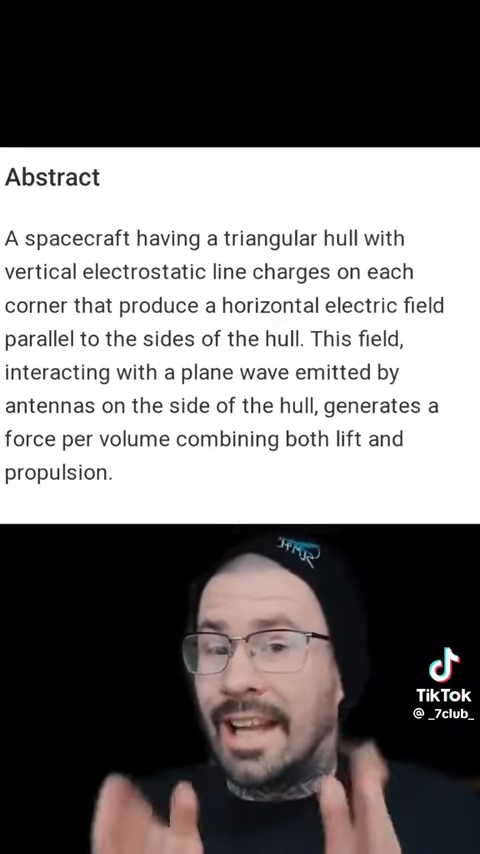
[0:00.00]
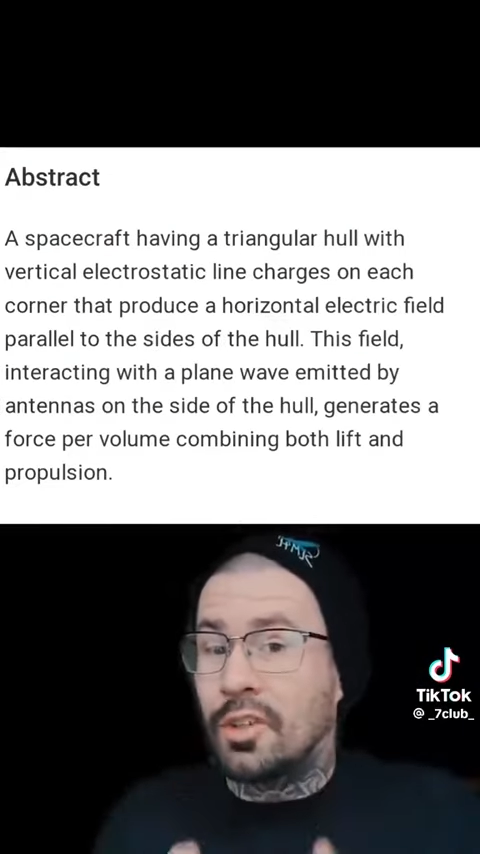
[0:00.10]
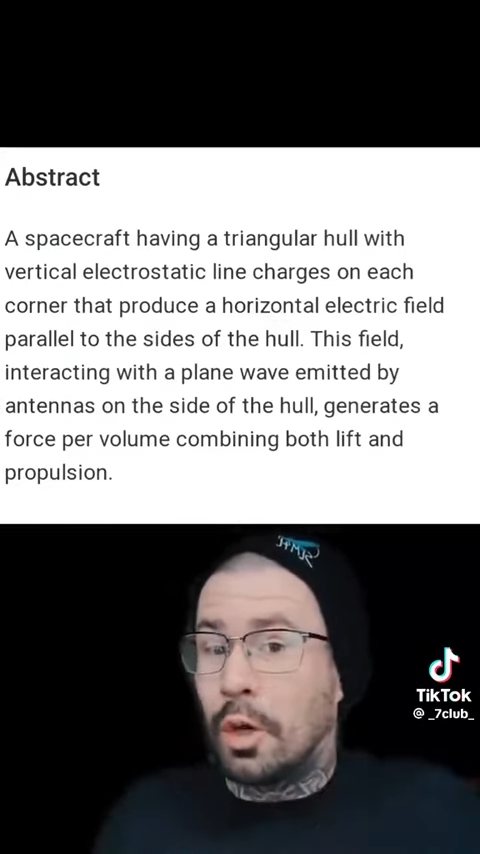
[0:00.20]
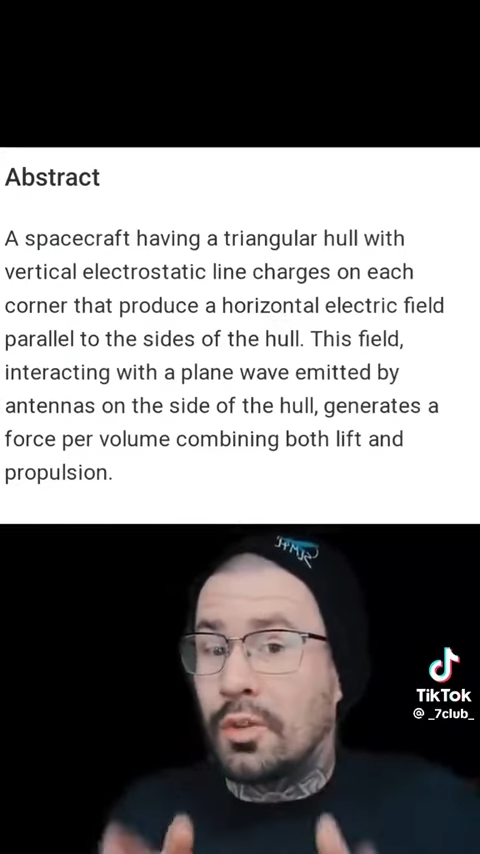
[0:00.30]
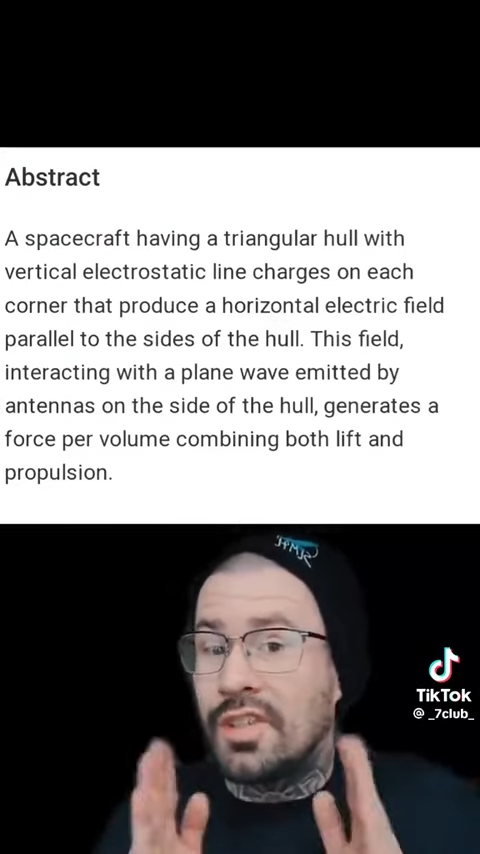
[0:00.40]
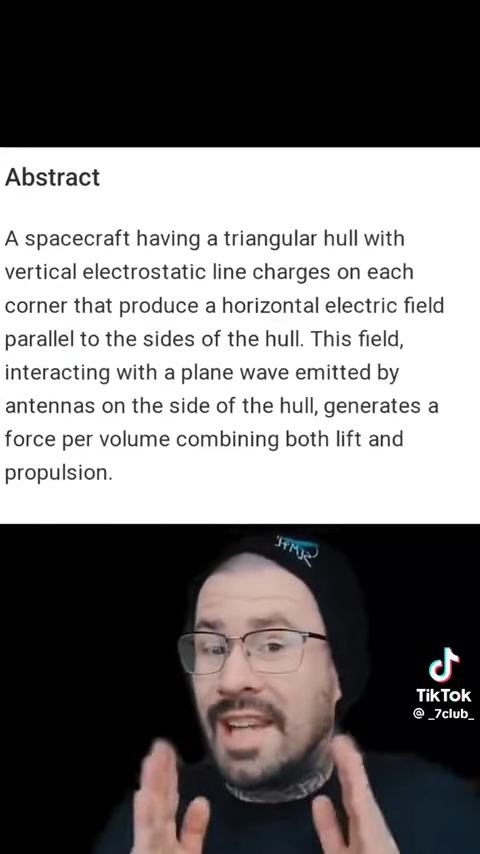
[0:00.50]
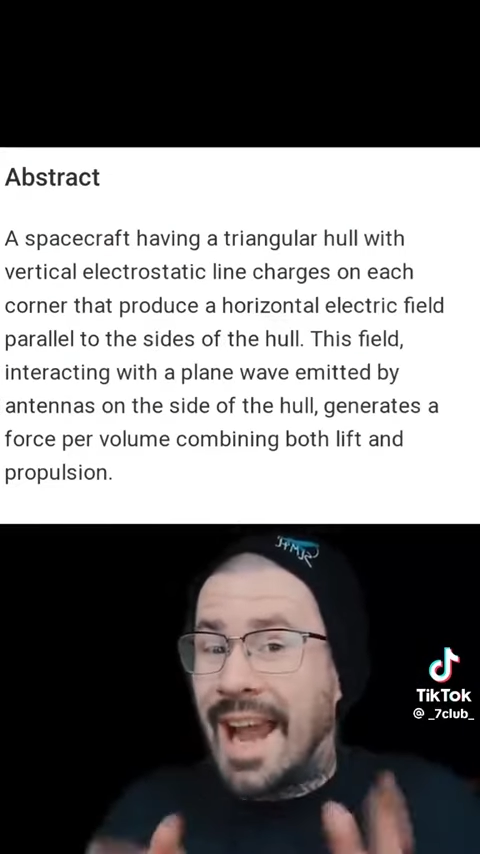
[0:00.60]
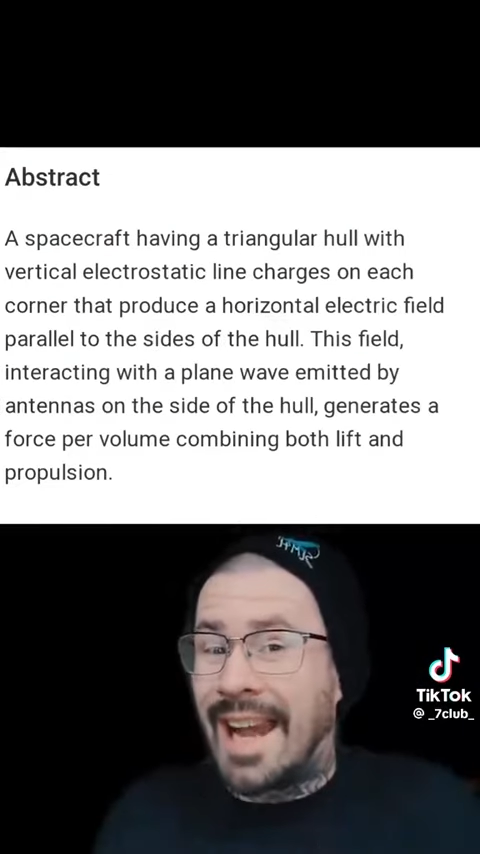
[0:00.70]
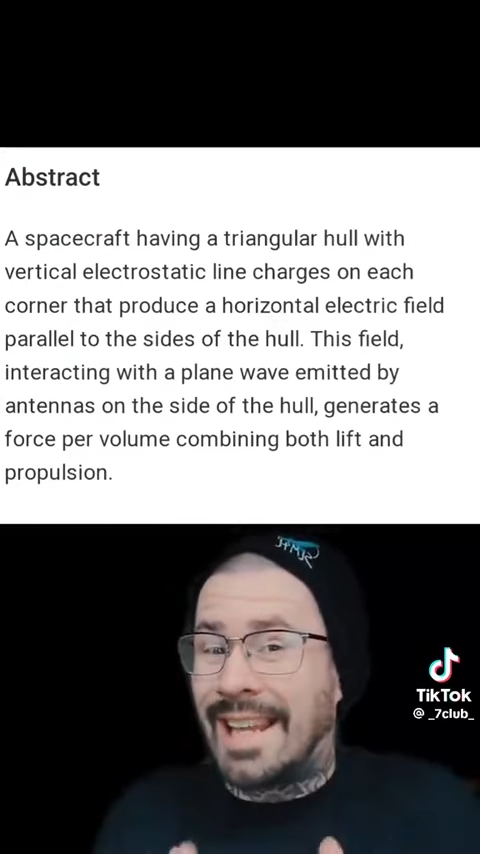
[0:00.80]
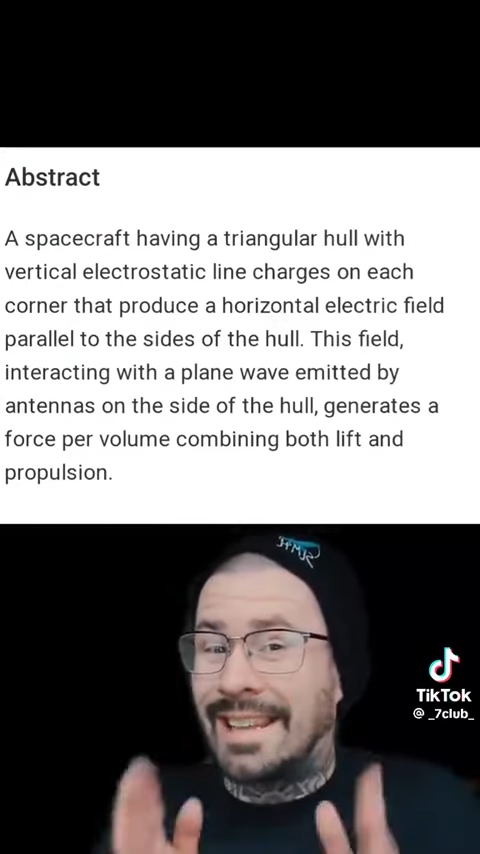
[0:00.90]

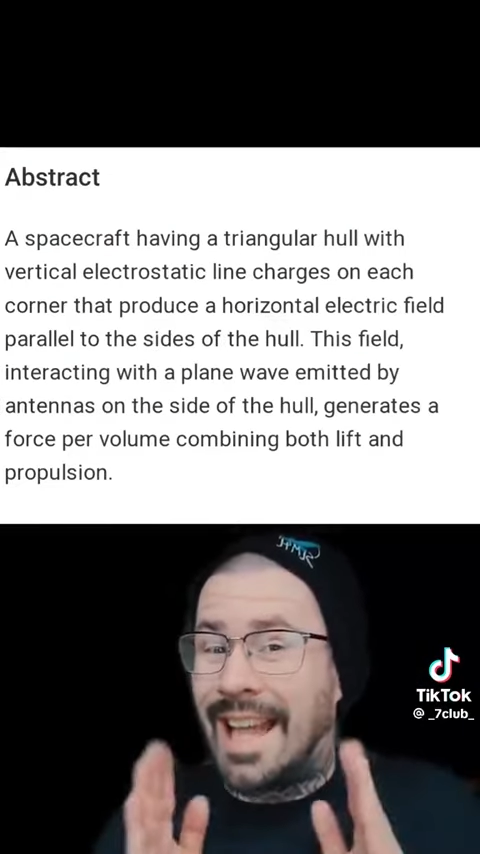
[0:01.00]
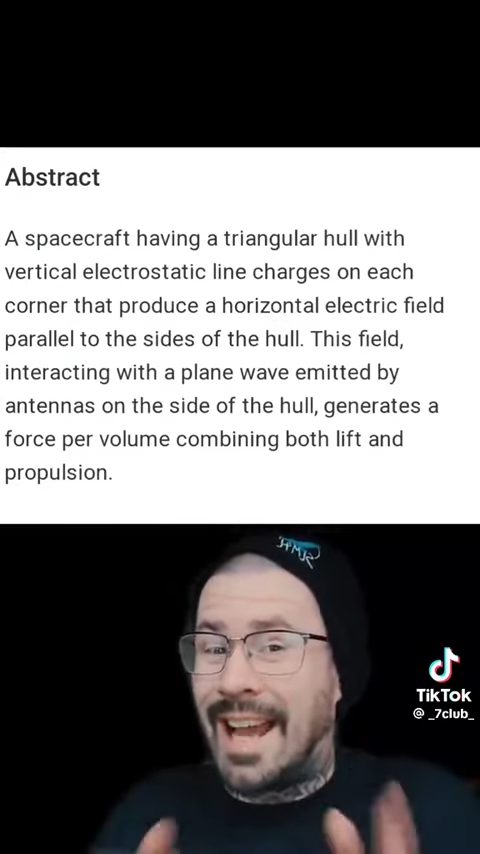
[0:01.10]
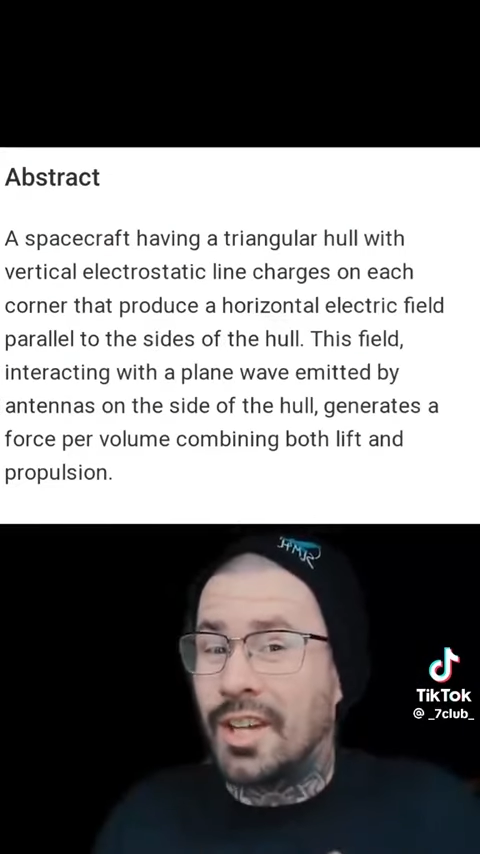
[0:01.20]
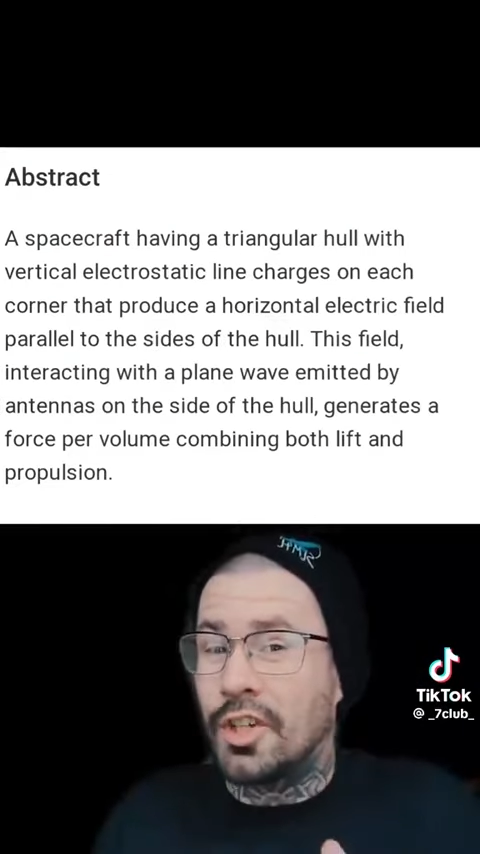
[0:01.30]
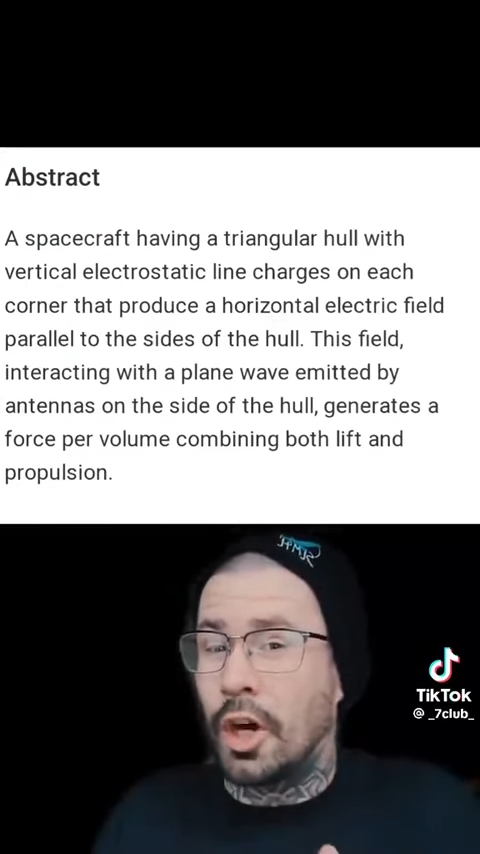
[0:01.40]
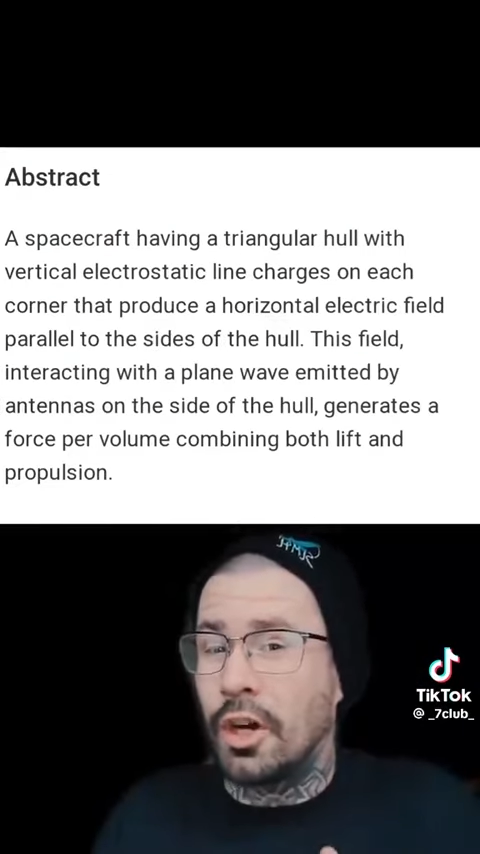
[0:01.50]
electrostatic line